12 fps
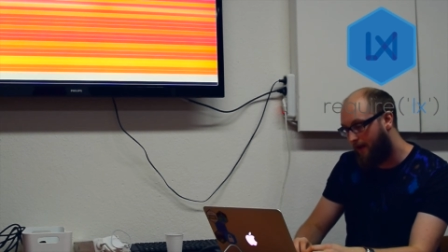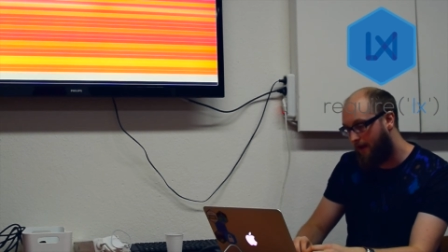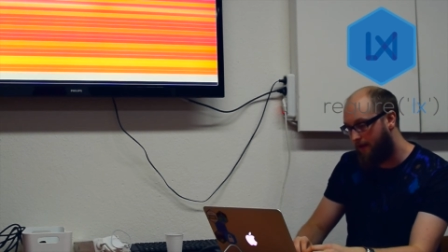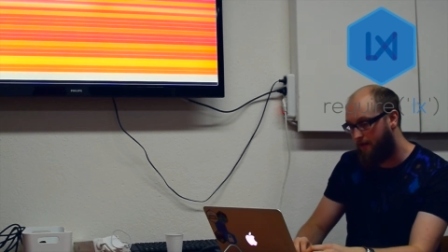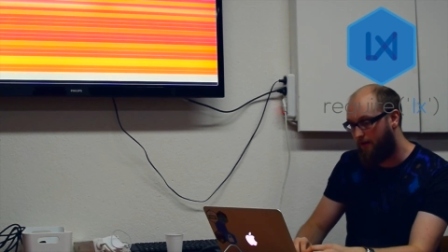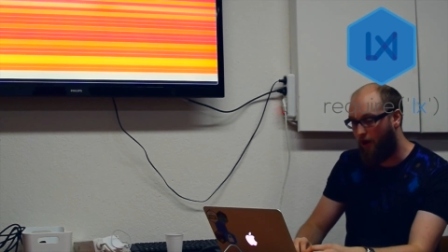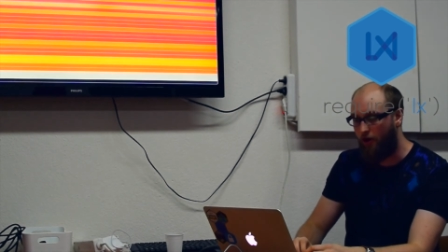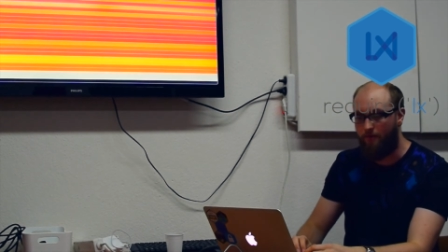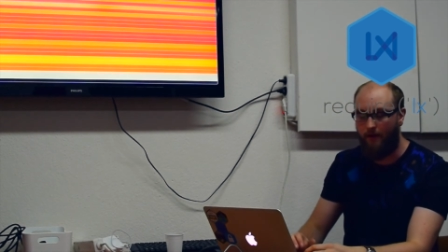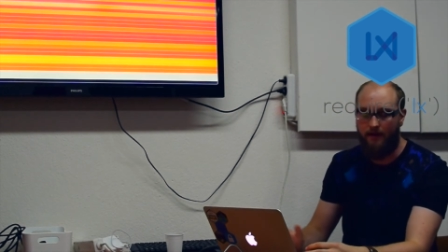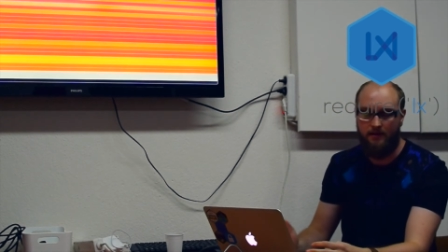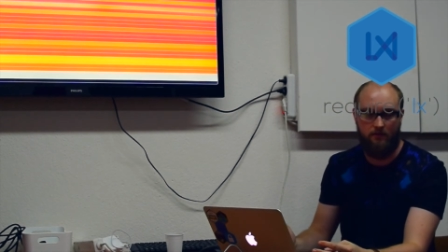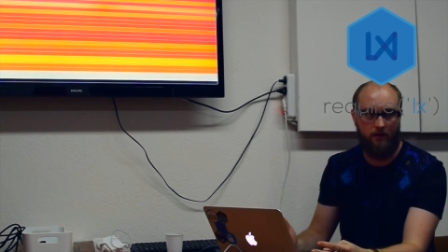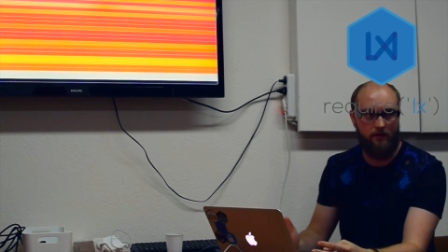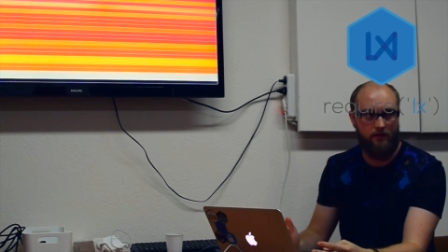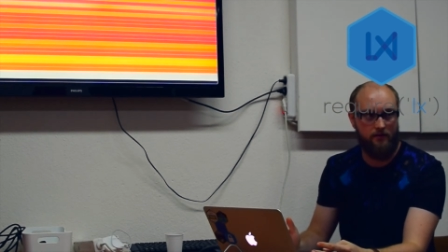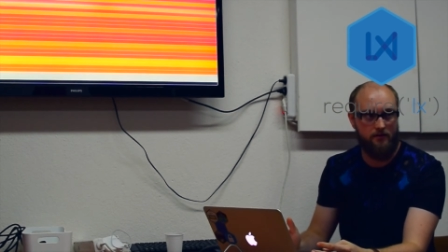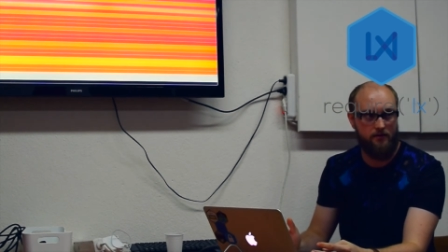and hope that it's the right
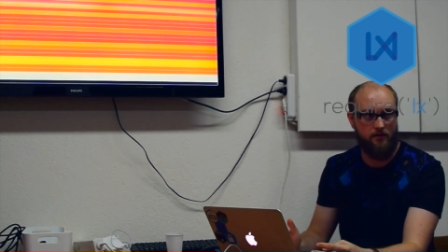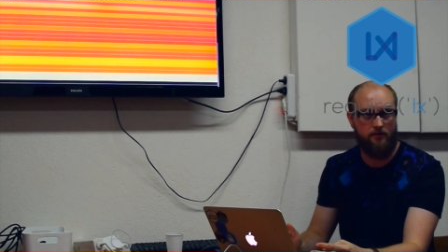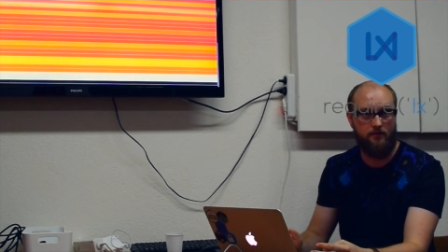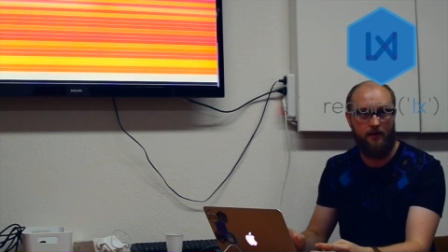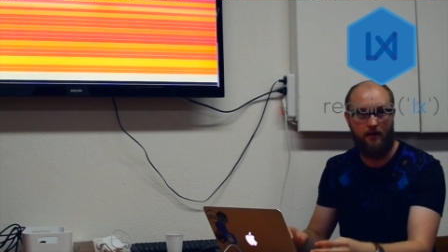thing to do,